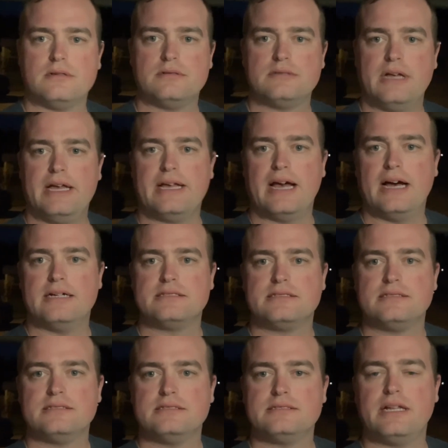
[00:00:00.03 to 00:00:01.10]
Hey guys,
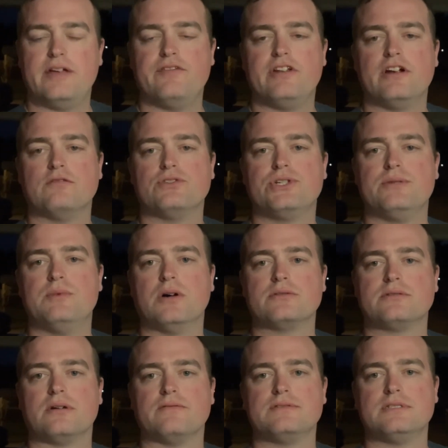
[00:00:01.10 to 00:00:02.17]
it's David here with Sheepdog
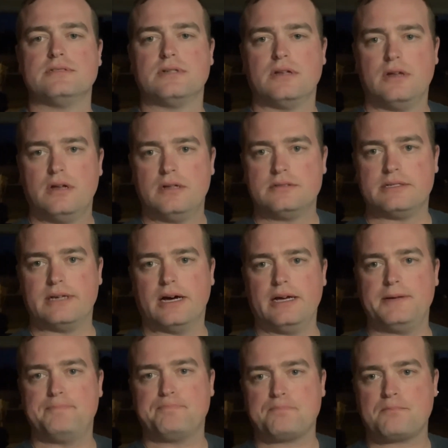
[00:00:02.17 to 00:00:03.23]
Services. Tonight,
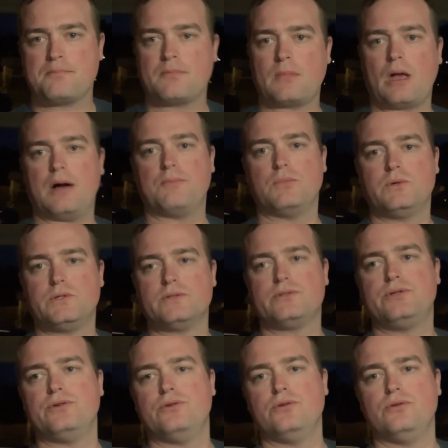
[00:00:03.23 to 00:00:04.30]
I'm going
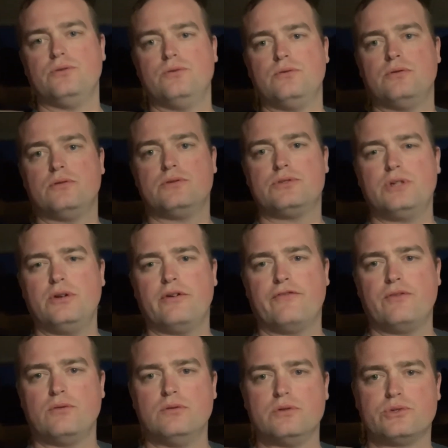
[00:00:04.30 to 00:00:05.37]
to show you a
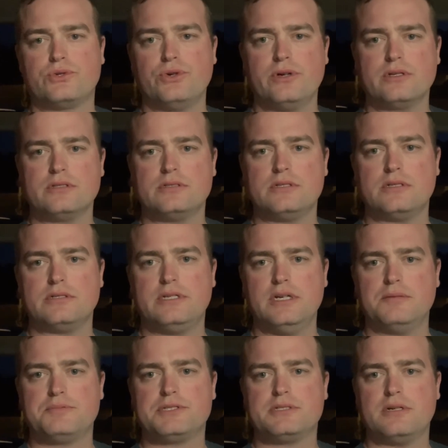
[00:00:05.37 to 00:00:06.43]
few little tricks and
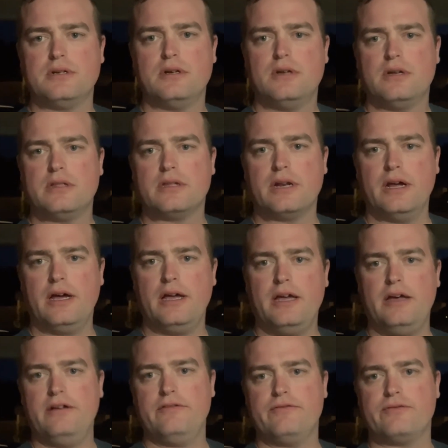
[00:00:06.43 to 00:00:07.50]
tips that I
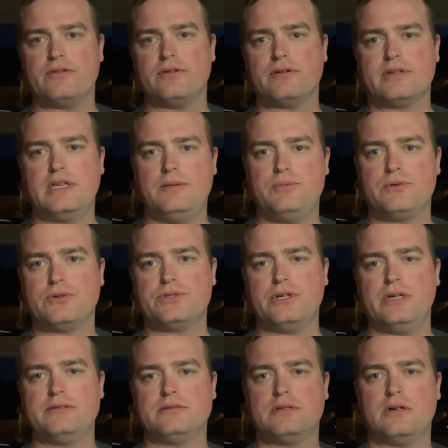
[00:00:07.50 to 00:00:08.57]
have for keeping your
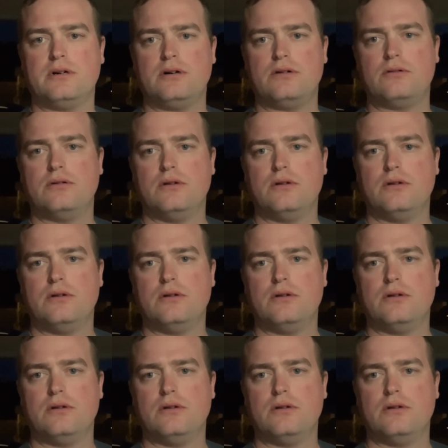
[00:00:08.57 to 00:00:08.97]
chainsaw